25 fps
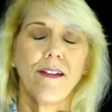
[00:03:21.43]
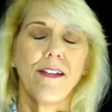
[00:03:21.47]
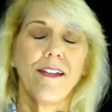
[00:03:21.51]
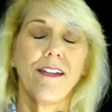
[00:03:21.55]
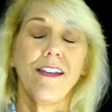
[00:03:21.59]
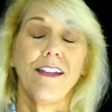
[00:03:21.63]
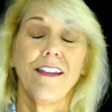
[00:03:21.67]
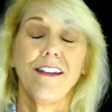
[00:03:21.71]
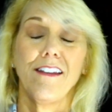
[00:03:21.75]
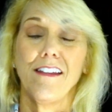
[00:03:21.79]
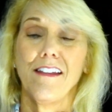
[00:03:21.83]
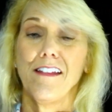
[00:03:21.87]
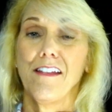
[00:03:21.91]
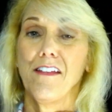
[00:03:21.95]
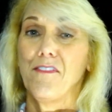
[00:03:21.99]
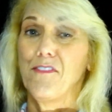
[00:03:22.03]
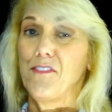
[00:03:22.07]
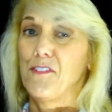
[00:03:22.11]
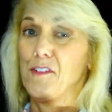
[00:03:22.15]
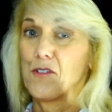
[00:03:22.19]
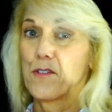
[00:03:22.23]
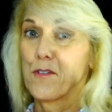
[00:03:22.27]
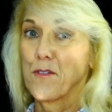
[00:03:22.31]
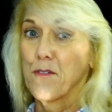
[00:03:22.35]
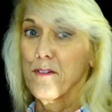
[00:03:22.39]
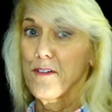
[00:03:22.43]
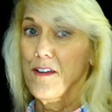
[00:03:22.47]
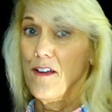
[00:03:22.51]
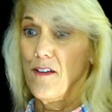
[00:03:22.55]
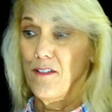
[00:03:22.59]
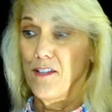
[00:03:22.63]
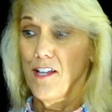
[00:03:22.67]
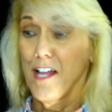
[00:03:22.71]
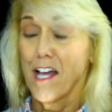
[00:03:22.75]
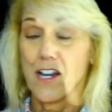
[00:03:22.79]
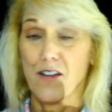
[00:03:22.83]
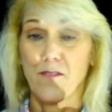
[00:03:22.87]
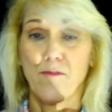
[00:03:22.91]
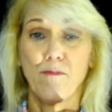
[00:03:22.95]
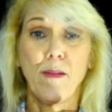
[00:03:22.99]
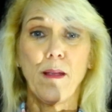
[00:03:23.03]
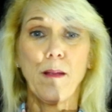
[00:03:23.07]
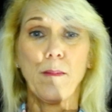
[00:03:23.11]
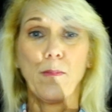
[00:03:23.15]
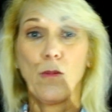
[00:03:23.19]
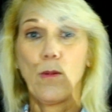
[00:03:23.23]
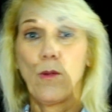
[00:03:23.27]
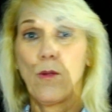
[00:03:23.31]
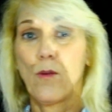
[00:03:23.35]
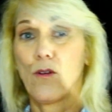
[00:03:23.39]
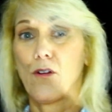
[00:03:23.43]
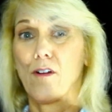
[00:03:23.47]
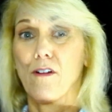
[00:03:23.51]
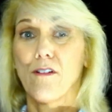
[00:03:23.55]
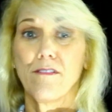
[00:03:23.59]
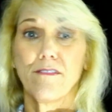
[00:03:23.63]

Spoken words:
And if a lot of people